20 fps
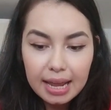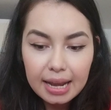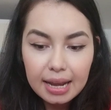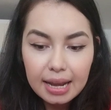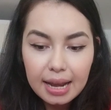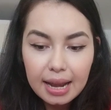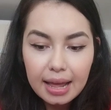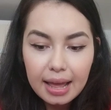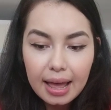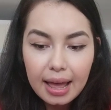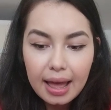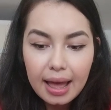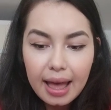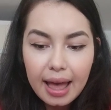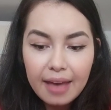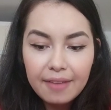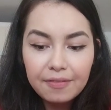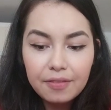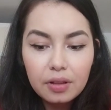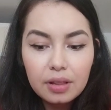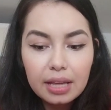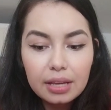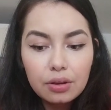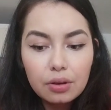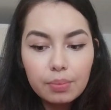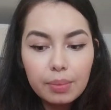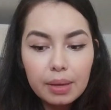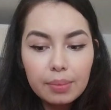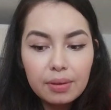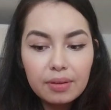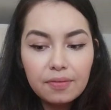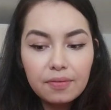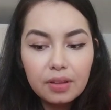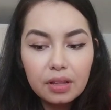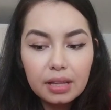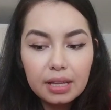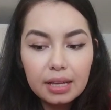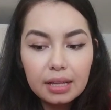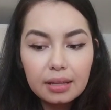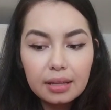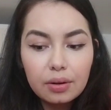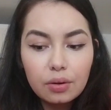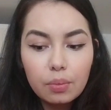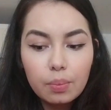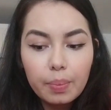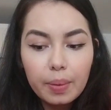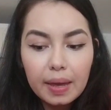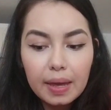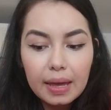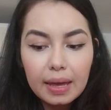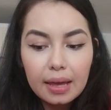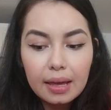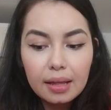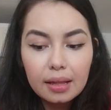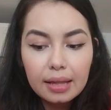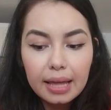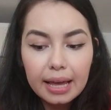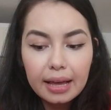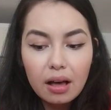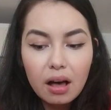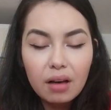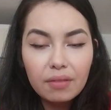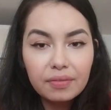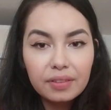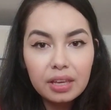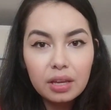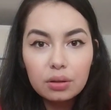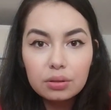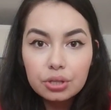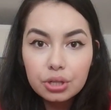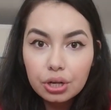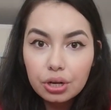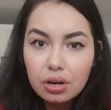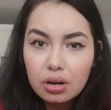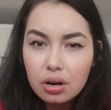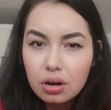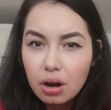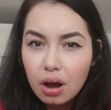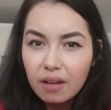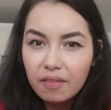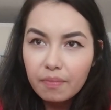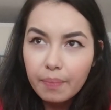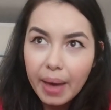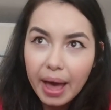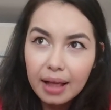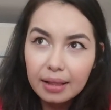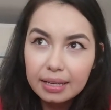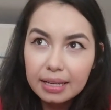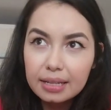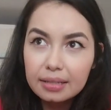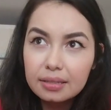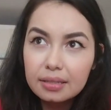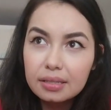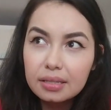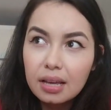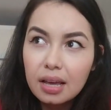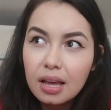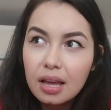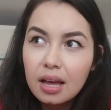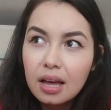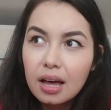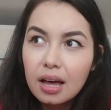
And I feel like you're maybe feeling a little bit like off kilter or off balance.